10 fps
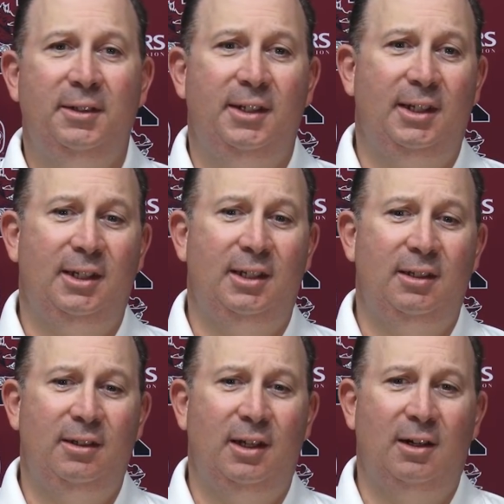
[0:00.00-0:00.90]

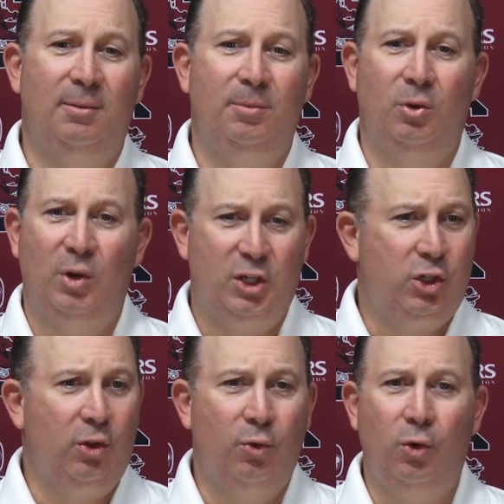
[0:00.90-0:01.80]
And the rest
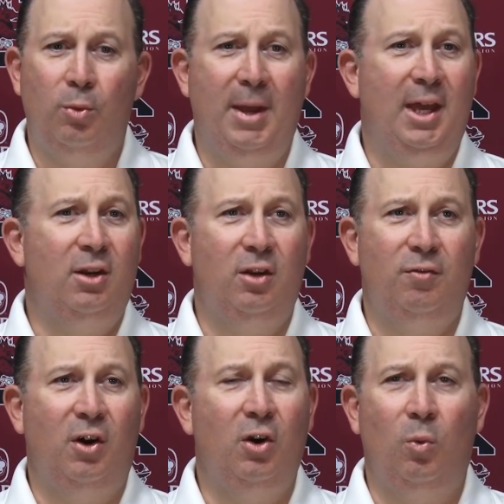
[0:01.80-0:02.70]
of the room handled it
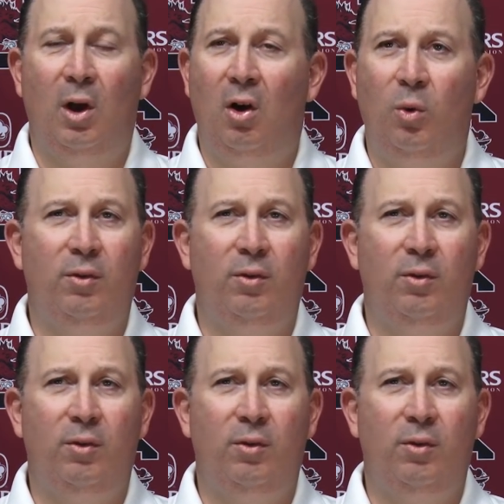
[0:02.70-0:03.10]
very well.